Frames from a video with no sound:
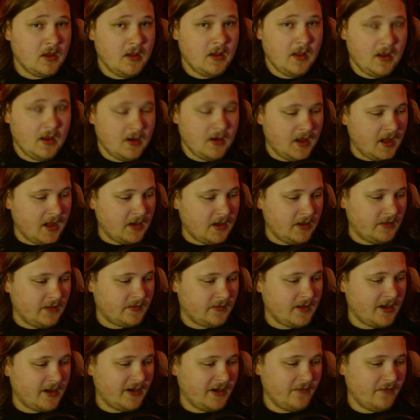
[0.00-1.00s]
And Eddie's
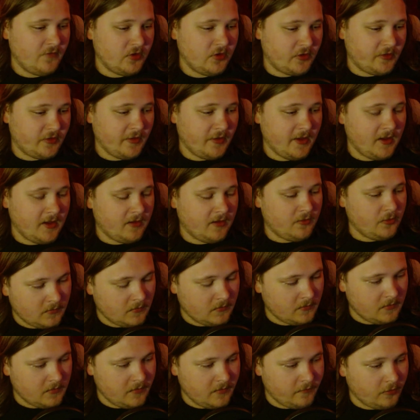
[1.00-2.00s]
kind of just like,
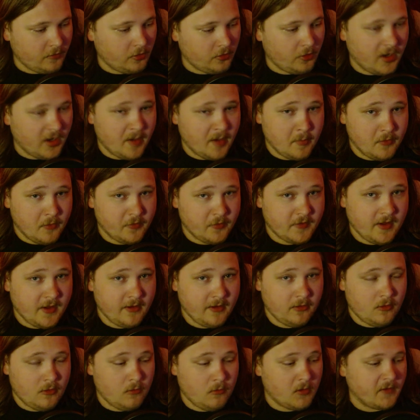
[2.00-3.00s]
if your grandma was kind
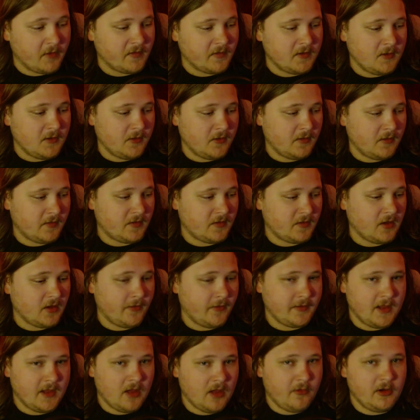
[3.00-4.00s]
of coercing you into stuff
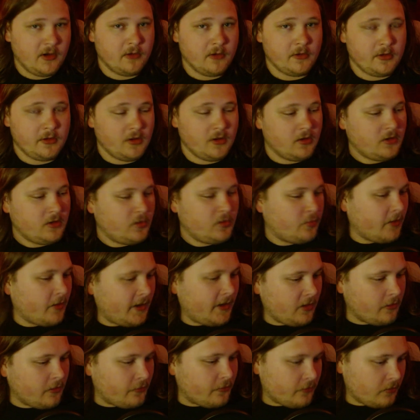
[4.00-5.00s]
like that when you were young, you'd probably
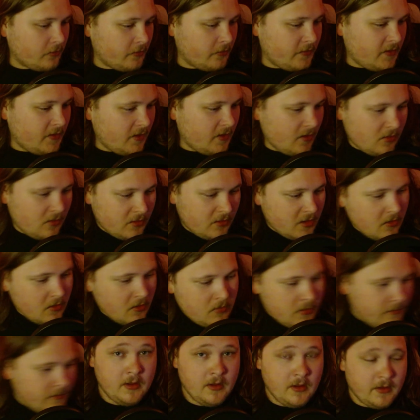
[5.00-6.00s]
go through with it. I don't know.
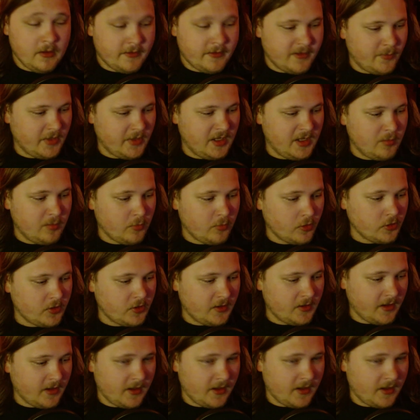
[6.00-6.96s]
Because, he murdered a guy.